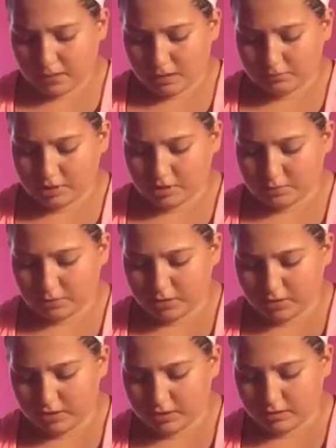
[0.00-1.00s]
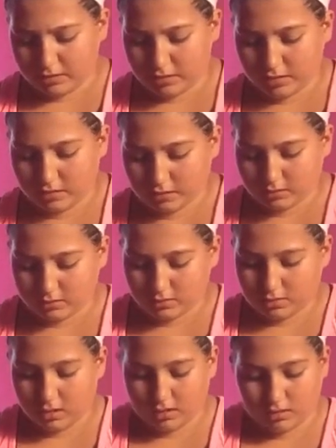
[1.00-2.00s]
I'm just putting like,
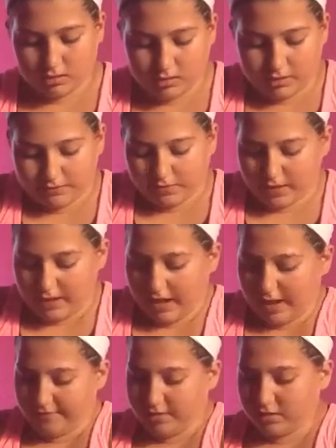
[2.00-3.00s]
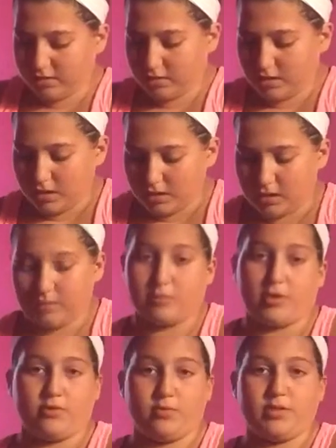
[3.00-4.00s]
okay, stuff that I have in it and I'm
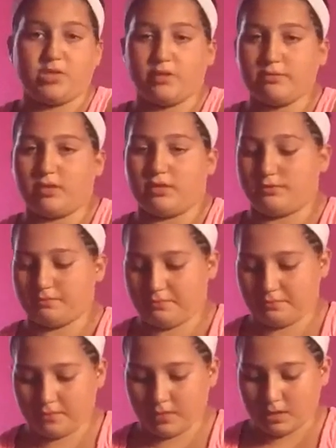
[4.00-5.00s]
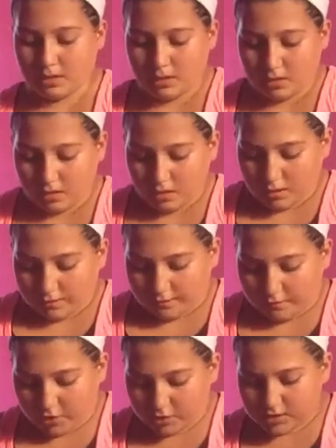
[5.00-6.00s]
going to be showing you.
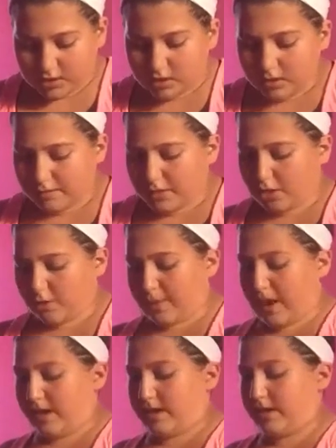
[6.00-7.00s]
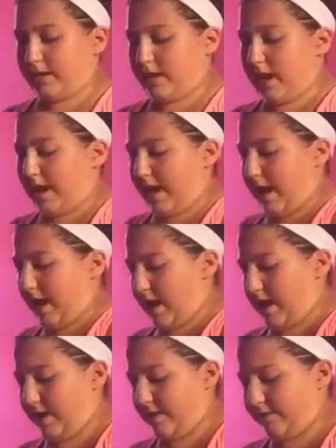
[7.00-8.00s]
First, in the bigger pocket, I
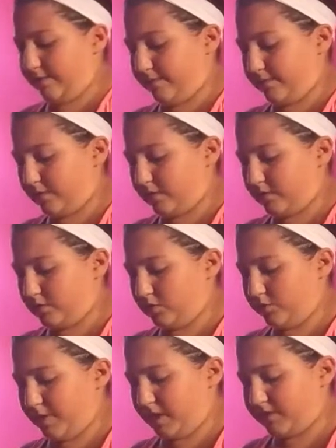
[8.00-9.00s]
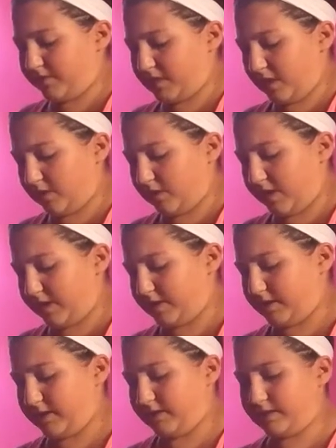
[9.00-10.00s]
have two pairs of
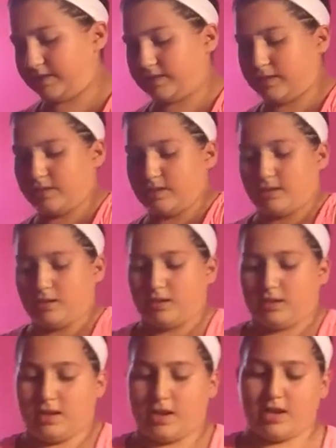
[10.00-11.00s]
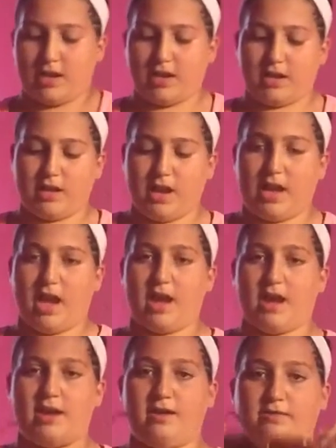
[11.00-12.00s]
sunglasses, and I
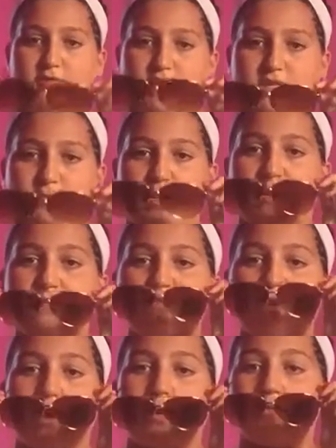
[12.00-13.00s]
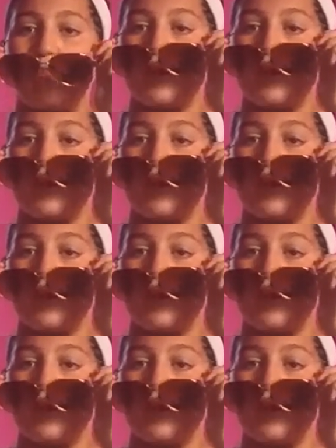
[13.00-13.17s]
have these pair from